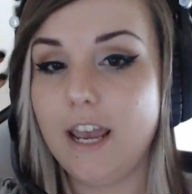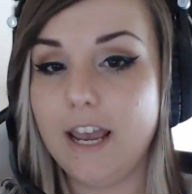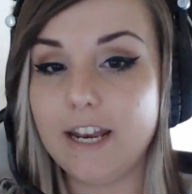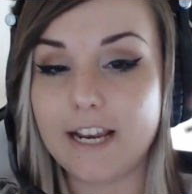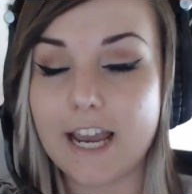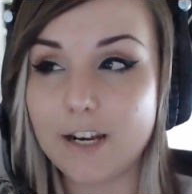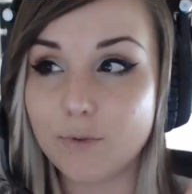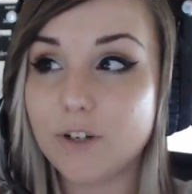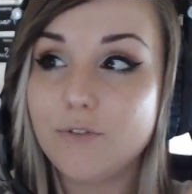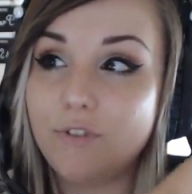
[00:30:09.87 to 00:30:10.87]
and I kind of
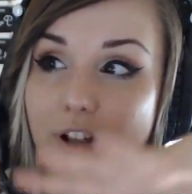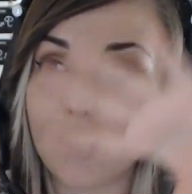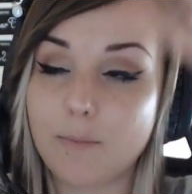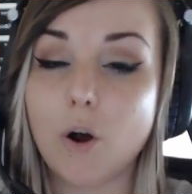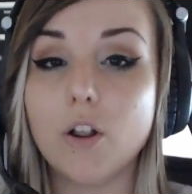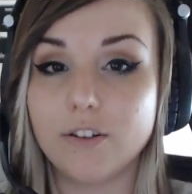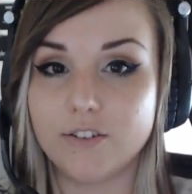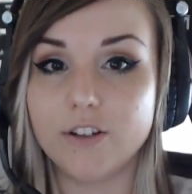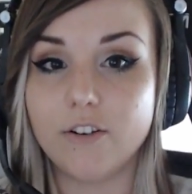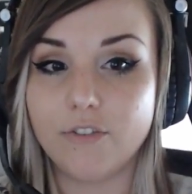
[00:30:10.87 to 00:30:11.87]
want to fill up all this
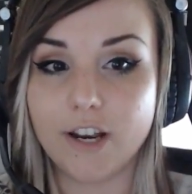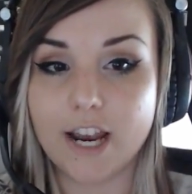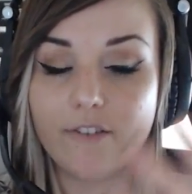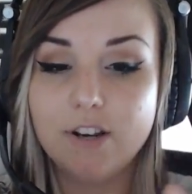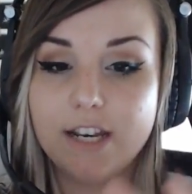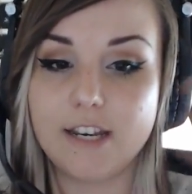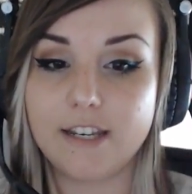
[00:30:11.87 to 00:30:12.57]
stuff and have it